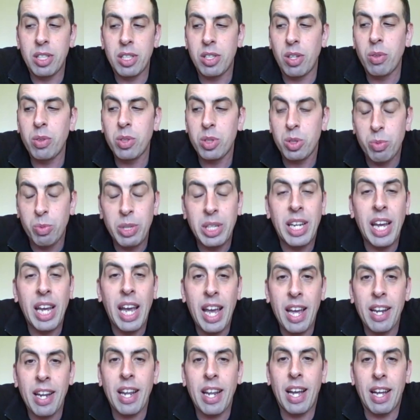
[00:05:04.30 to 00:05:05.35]
long as we get
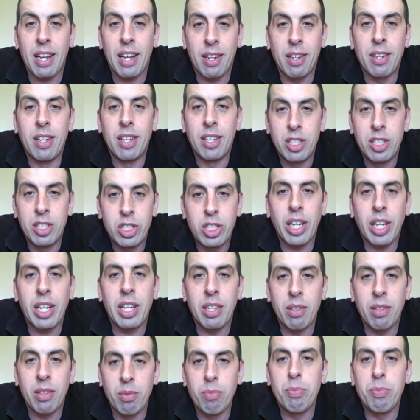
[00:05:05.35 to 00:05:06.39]
that
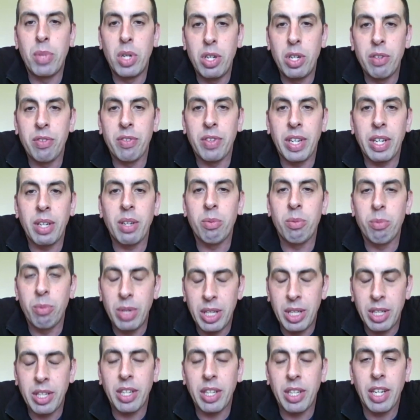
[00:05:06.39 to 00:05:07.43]
chain moving, we
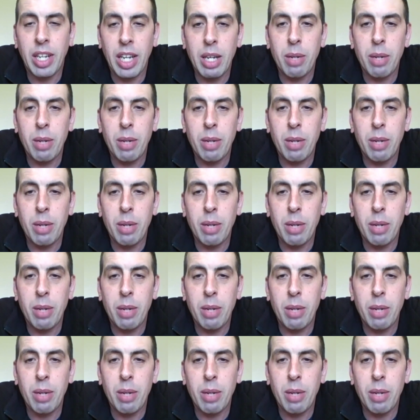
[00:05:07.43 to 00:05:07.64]
can keep